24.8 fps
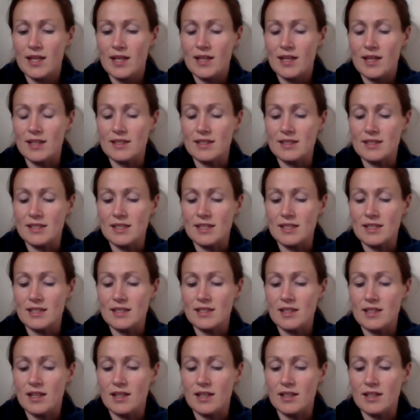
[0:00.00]
Indeed,
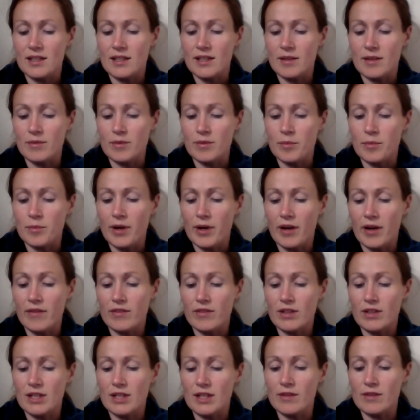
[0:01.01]
I am the
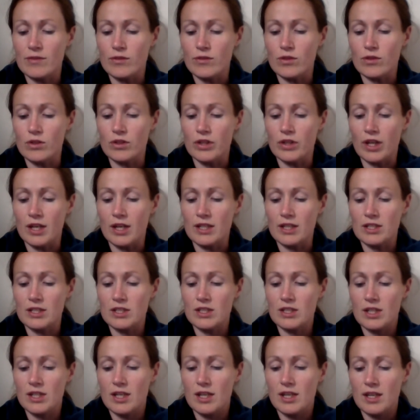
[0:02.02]
perfectly full
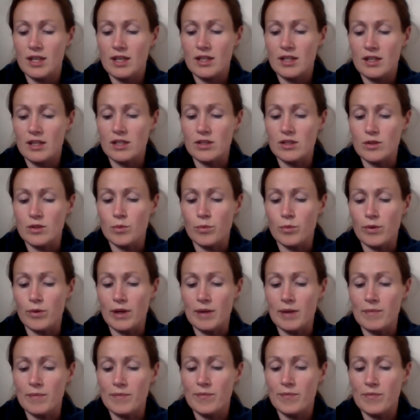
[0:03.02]
knowledge, the
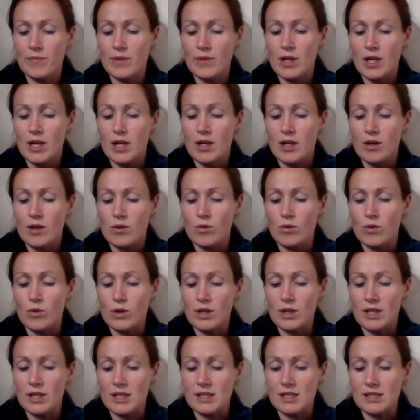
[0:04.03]
Supreme.
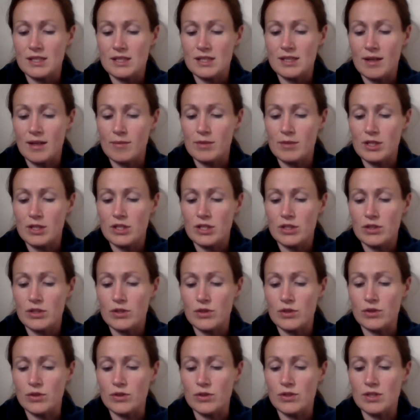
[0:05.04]
One established
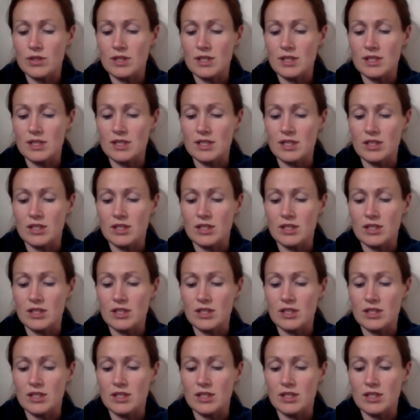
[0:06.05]
thus is a